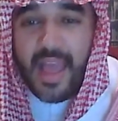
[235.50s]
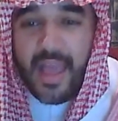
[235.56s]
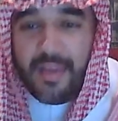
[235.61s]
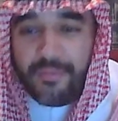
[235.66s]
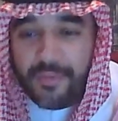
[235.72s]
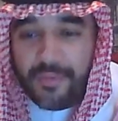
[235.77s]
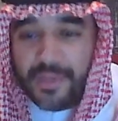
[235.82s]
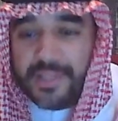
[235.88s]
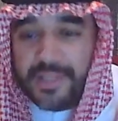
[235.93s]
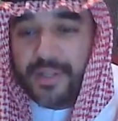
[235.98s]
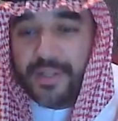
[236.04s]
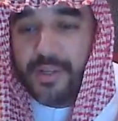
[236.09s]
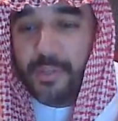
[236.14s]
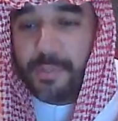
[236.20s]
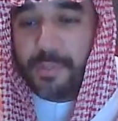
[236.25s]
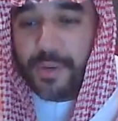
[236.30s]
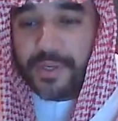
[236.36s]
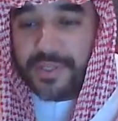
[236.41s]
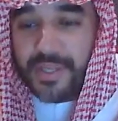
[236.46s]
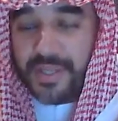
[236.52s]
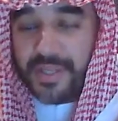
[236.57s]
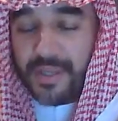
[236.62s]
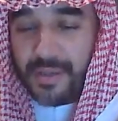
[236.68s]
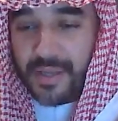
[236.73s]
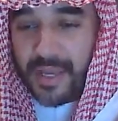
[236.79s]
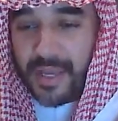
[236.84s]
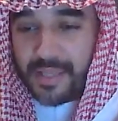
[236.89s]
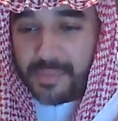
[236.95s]
Every single person
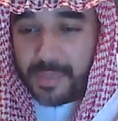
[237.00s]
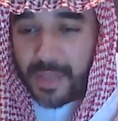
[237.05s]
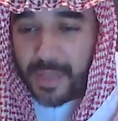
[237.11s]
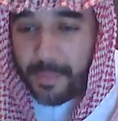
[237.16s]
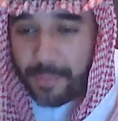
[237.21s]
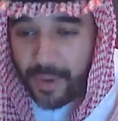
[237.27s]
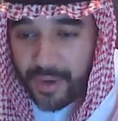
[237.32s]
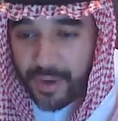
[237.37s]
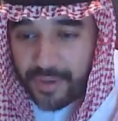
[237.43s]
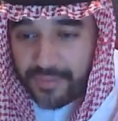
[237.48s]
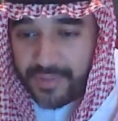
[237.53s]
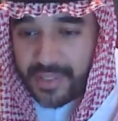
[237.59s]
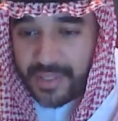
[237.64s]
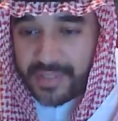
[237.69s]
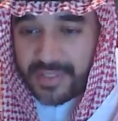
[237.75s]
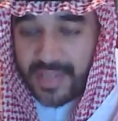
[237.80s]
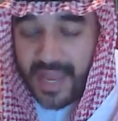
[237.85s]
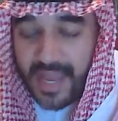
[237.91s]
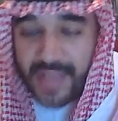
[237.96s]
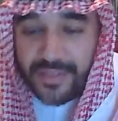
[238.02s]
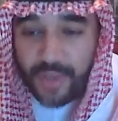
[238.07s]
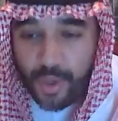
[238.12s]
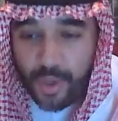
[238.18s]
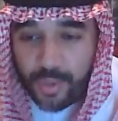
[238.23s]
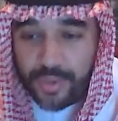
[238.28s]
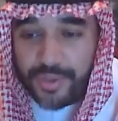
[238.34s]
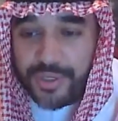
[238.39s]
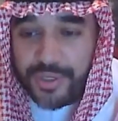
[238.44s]
that has been a part of this
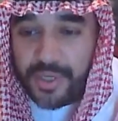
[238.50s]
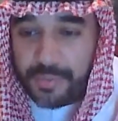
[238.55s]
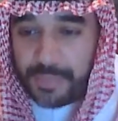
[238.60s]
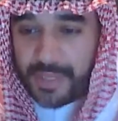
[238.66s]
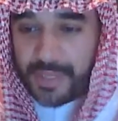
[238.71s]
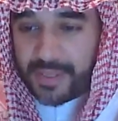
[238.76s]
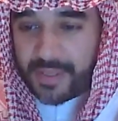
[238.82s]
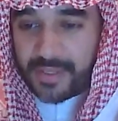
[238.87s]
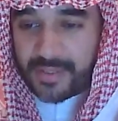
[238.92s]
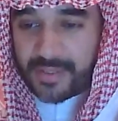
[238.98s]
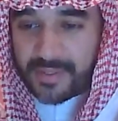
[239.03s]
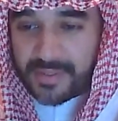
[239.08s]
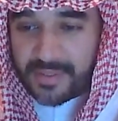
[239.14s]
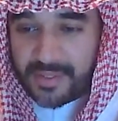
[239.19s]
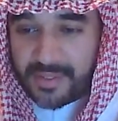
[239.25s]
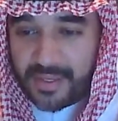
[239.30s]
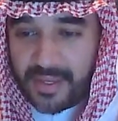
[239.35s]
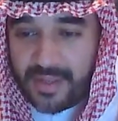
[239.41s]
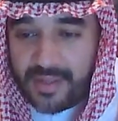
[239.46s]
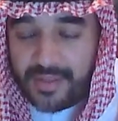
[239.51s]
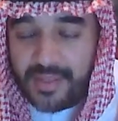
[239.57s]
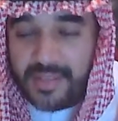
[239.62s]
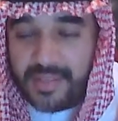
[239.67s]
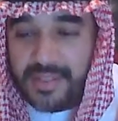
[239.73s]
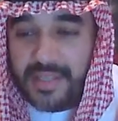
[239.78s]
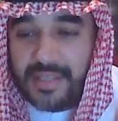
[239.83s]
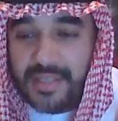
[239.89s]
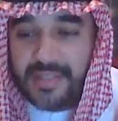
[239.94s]
has ownership in this.
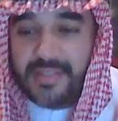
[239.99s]
This